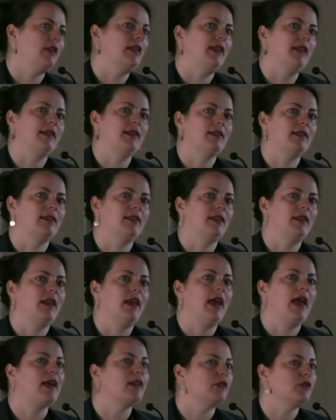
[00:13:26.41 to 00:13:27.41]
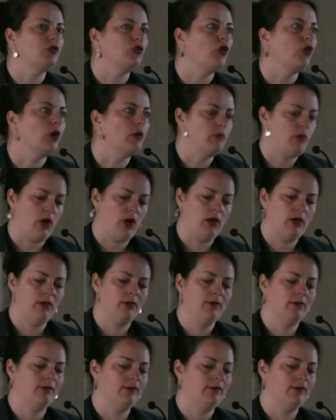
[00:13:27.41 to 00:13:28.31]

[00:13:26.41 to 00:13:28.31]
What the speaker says: to this as normal.